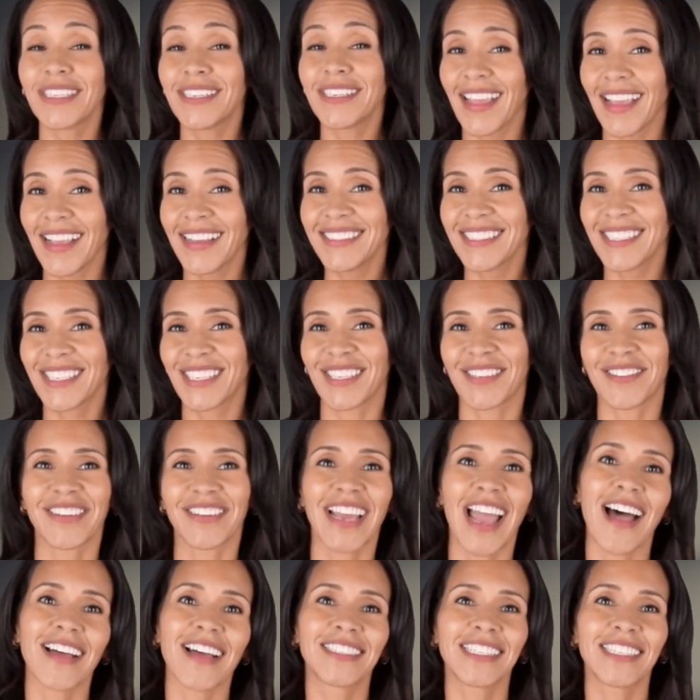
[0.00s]
today's
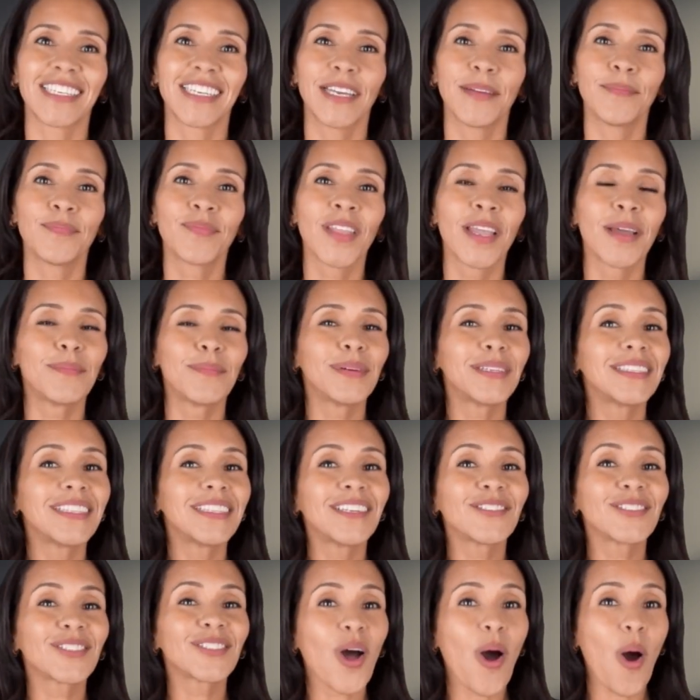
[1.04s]
curiosity, but
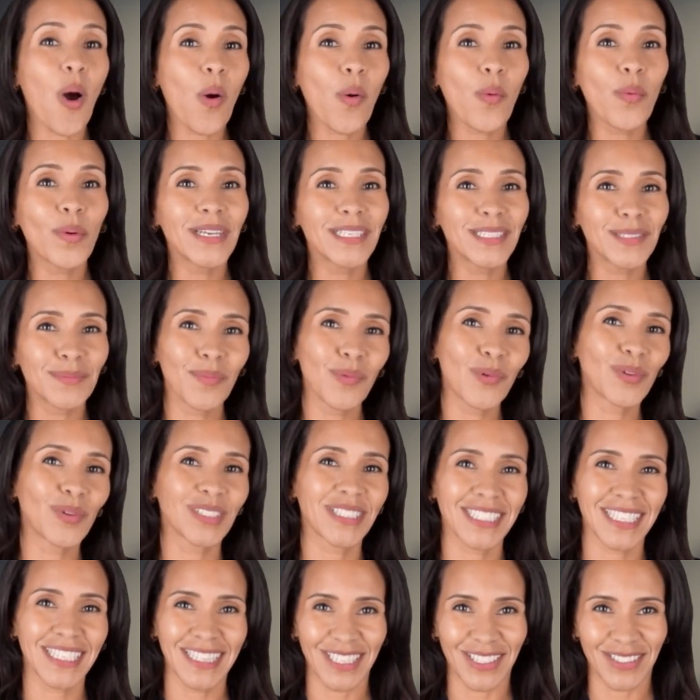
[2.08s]
there's always
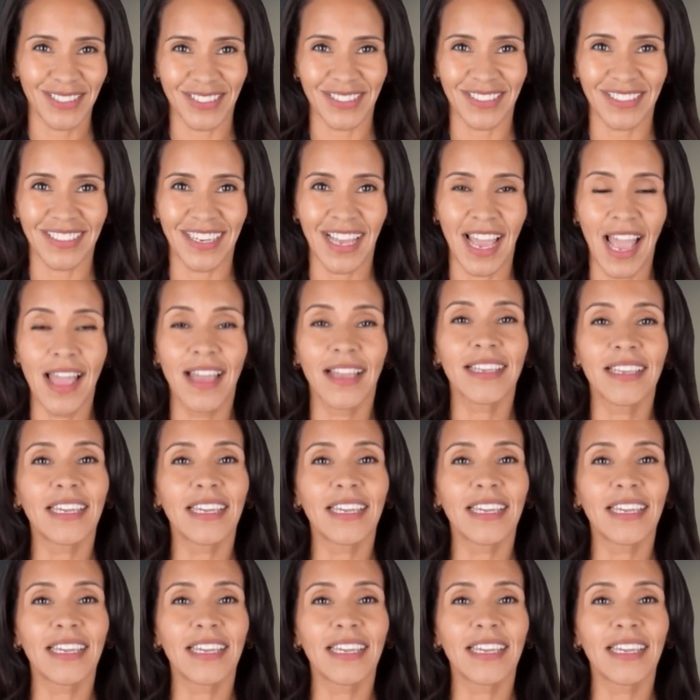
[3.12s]
more to learn.